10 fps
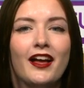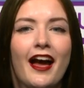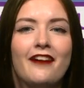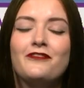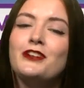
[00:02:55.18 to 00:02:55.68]
all I
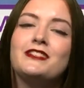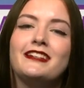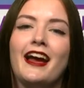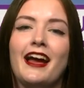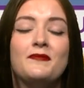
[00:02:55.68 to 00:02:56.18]
have for you
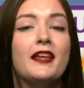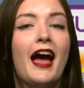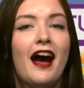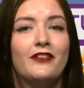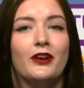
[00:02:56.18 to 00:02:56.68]
today.
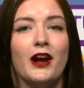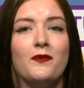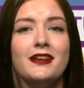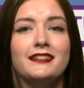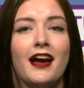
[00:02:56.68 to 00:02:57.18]
Have a great
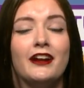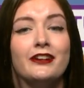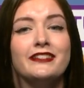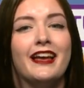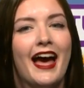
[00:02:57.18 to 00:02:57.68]
week,
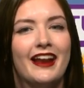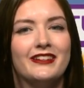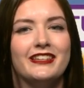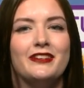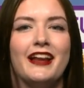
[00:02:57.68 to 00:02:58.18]
Tigers, and I'll
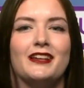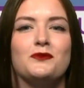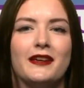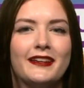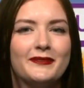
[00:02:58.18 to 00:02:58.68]
see you next
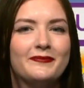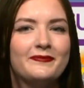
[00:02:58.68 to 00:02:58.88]
week.